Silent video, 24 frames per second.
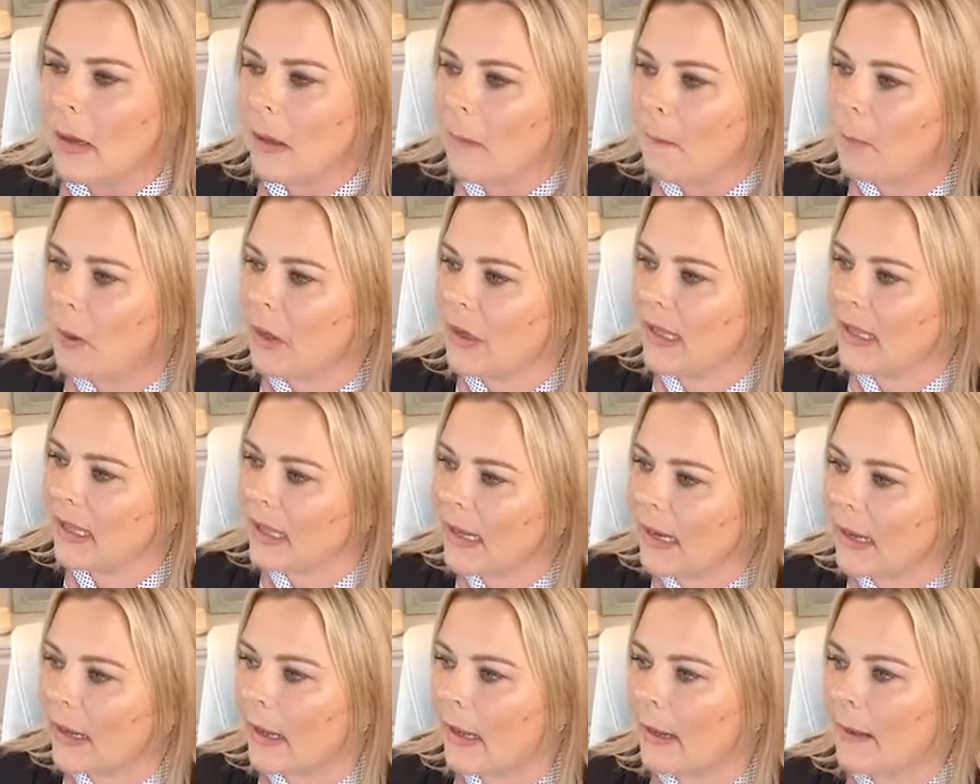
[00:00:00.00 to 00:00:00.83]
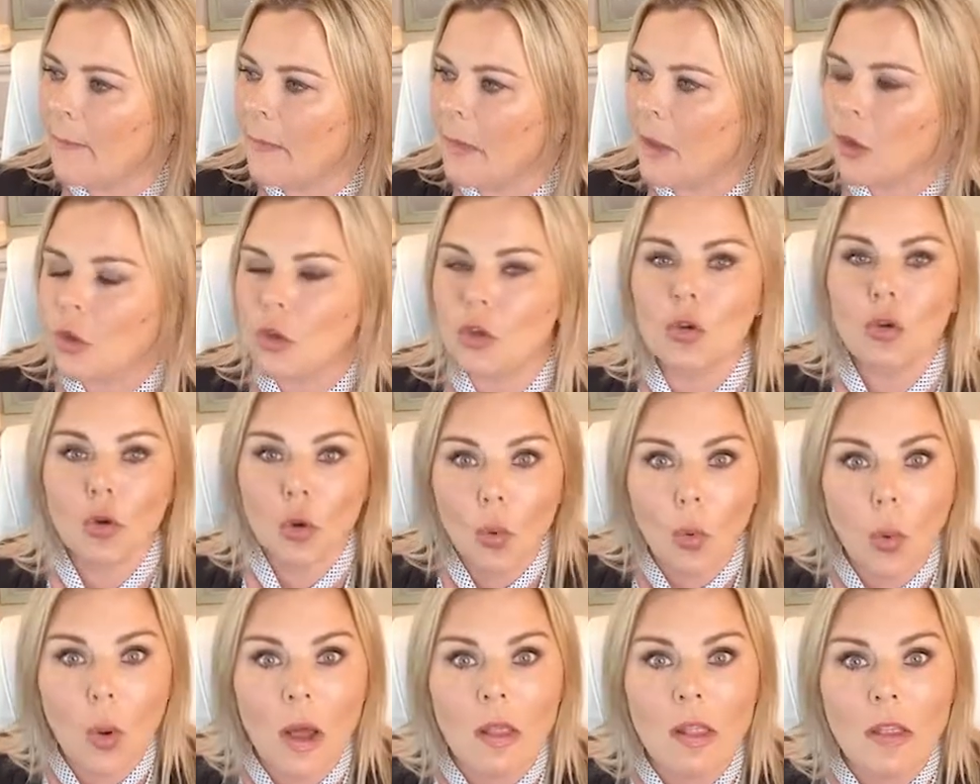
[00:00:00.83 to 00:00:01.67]
But here, you
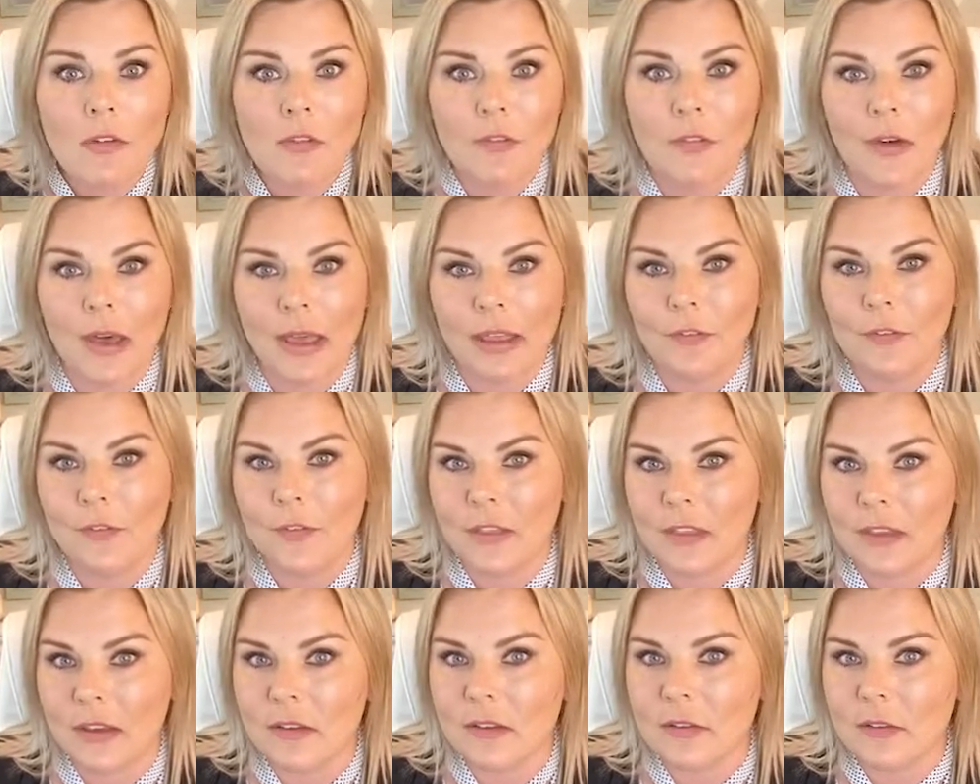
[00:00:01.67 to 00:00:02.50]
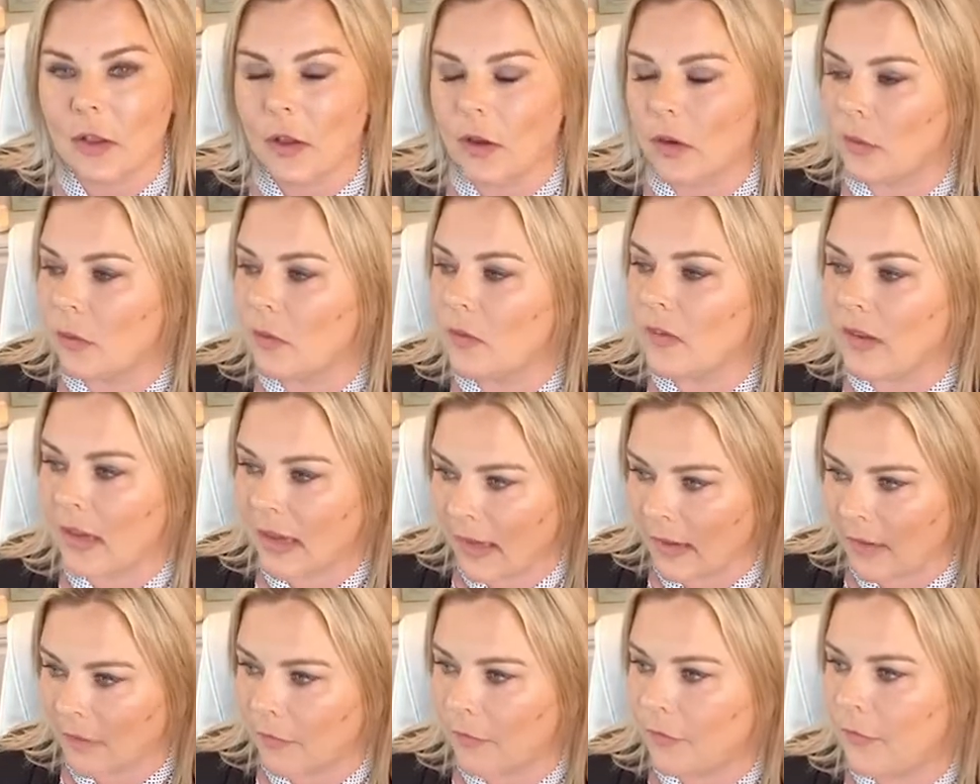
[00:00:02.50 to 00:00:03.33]
qualify for these loans
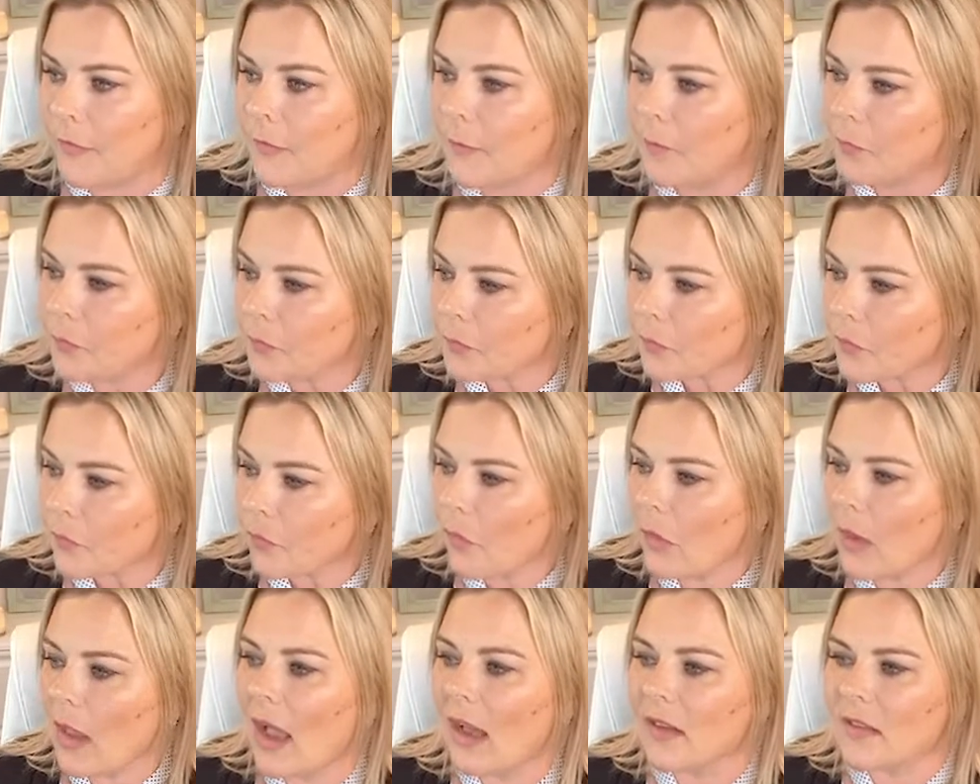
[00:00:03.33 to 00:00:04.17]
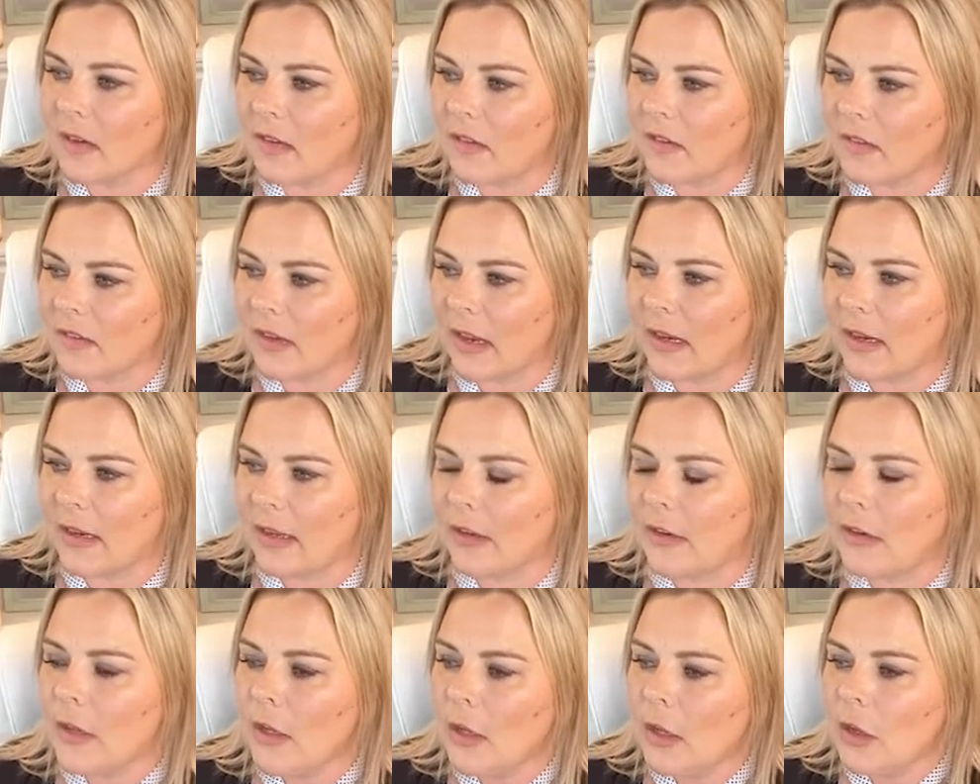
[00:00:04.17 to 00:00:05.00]
if, as I
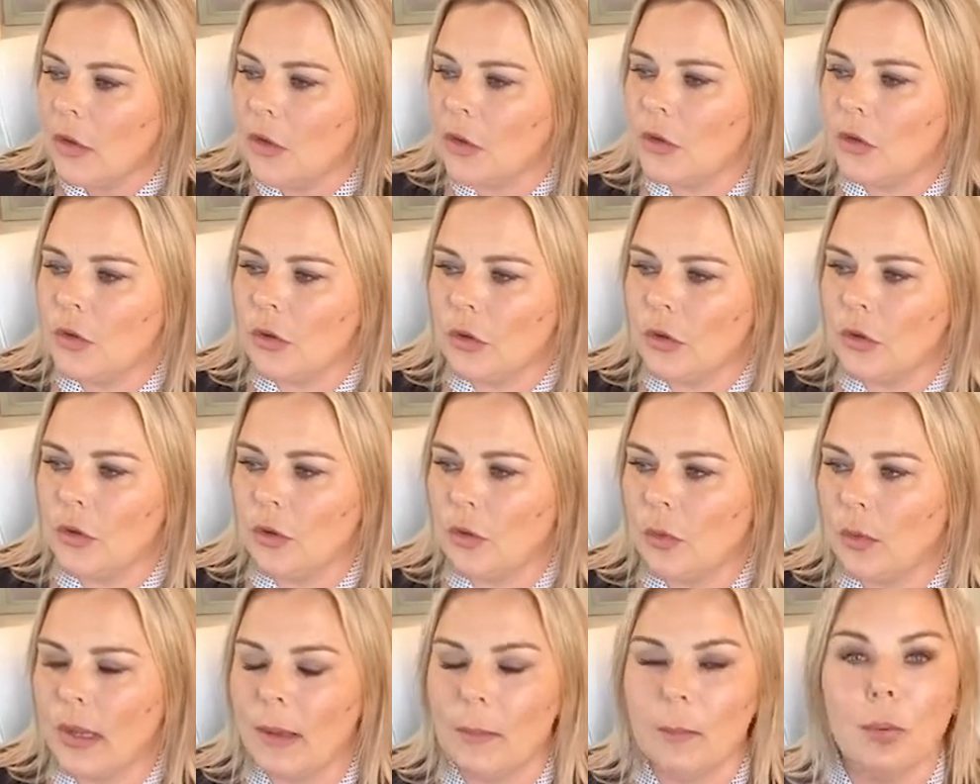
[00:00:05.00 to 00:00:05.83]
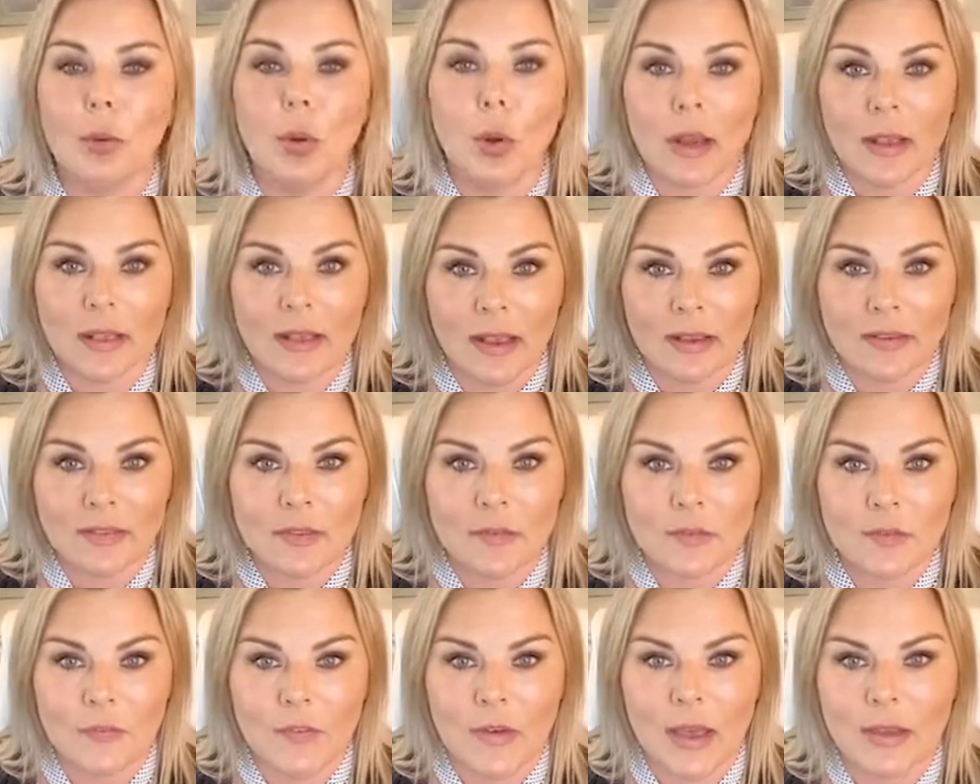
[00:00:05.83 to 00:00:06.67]
stated, you employ less than
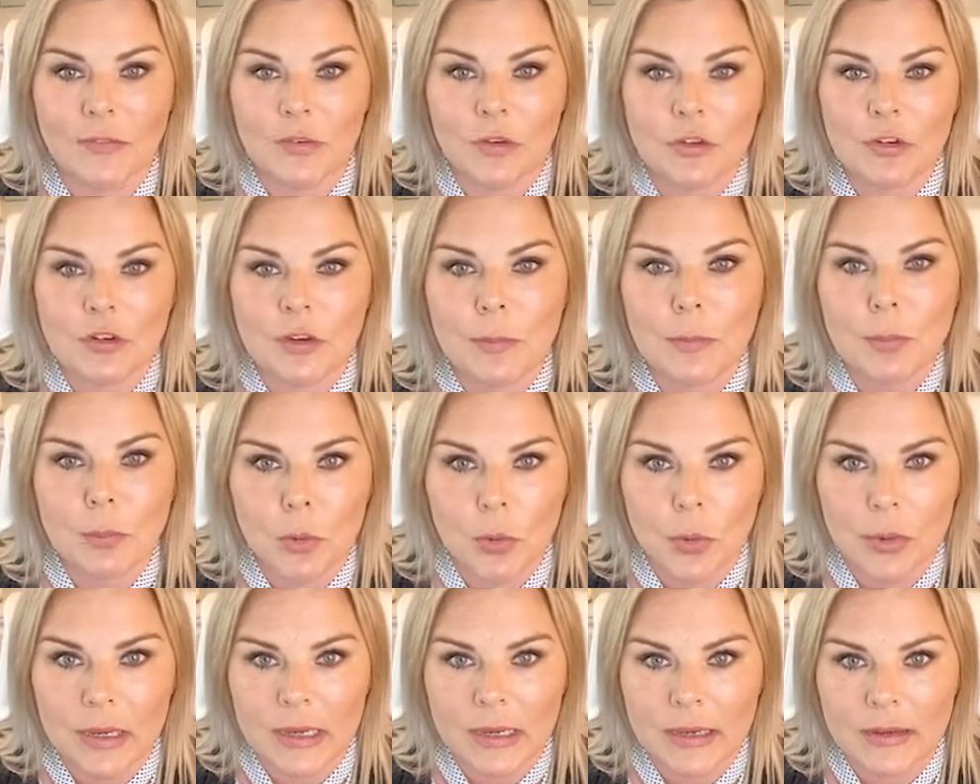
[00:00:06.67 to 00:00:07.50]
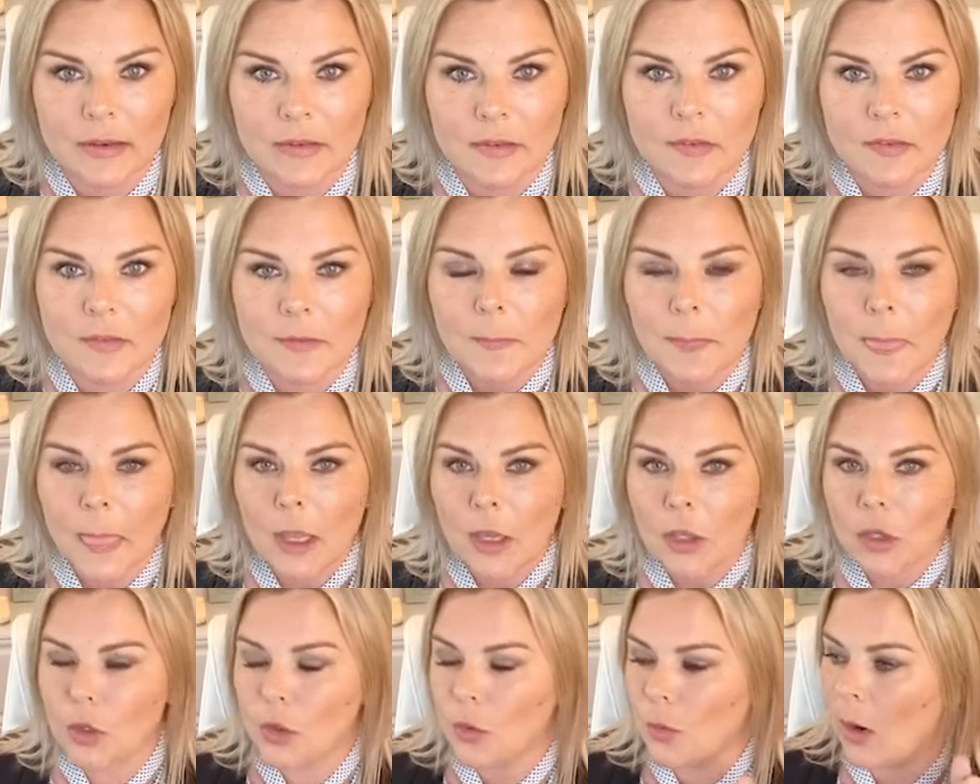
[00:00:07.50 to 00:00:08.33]
500 employees,
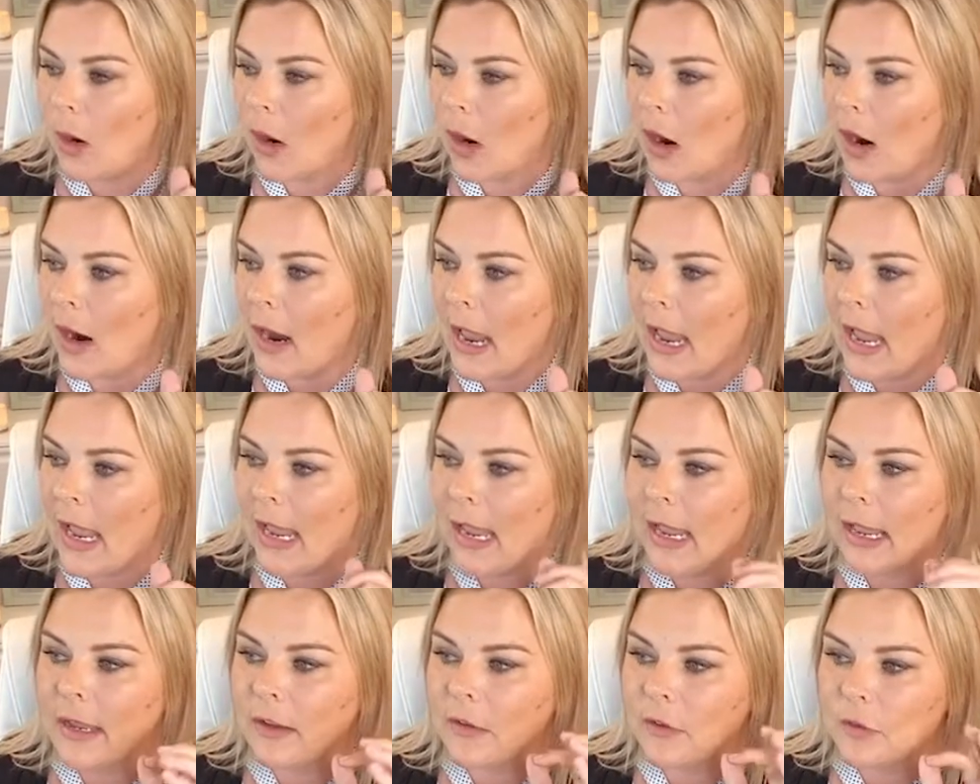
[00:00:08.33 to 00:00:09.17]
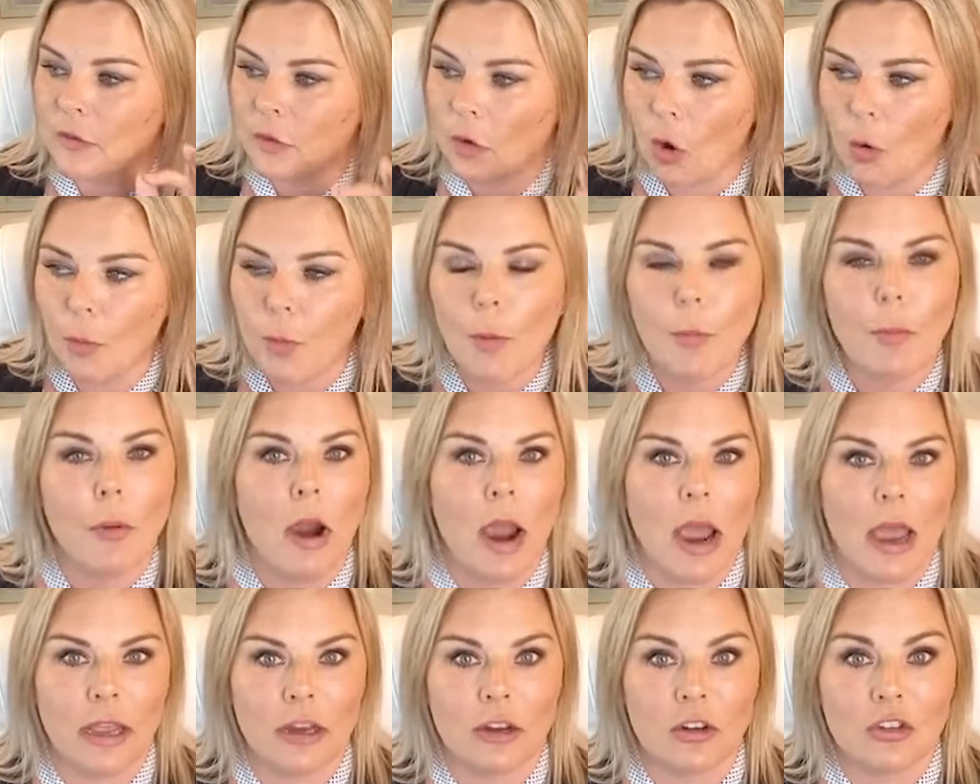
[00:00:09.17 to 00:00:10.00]
you are a sole
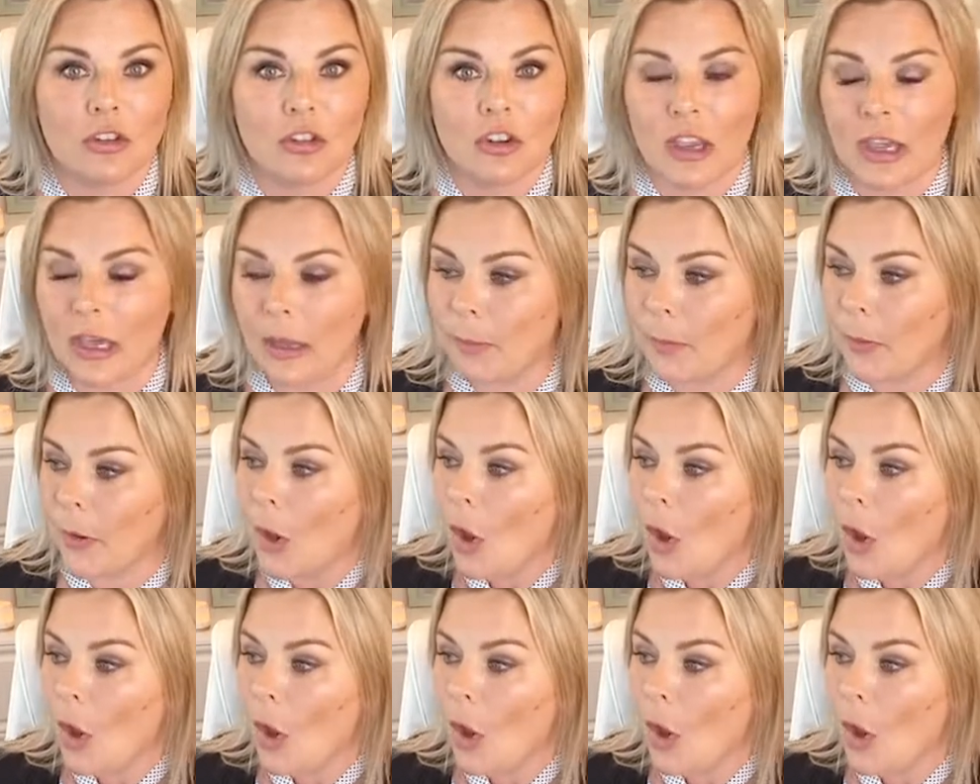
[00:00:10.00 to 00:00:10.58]
proprietorship,